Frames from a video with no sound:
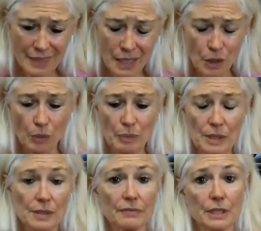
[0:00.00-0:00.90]
a
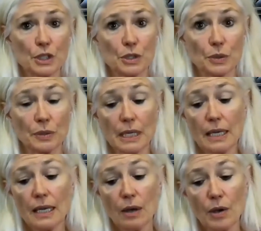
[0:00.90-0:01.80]
piece of tissue.
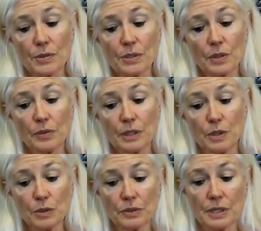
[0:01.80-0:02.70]
Also, the
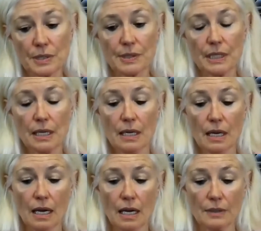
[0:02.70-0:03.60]
uterus
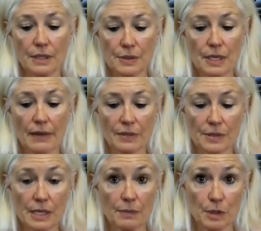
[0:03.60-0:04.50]
doesn't have the
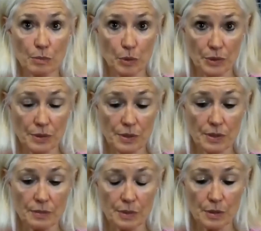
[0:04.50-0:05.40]
same support
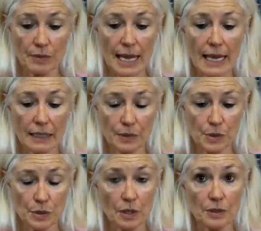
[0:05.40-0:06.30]
system, so that can
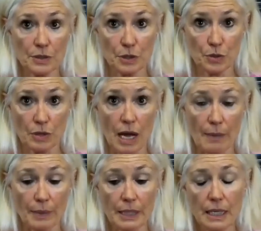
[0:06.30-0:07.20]
start to
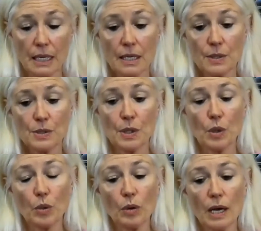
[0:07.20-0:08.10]
drop.
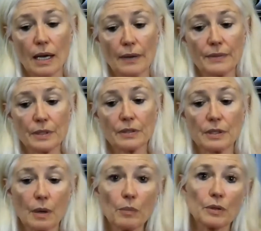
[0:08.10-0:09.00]
So there are a
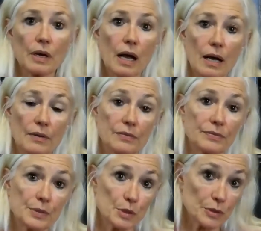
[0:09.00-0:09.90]
number of
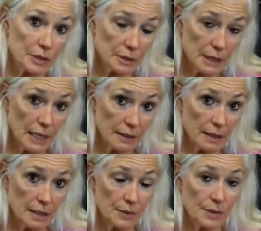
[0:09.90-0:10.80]
surgical
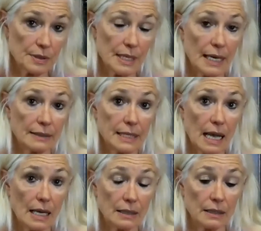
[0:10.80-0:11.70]
techniques that
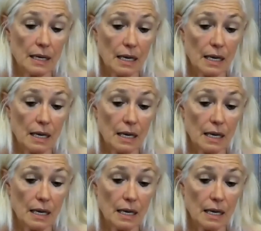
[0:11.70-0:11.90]
can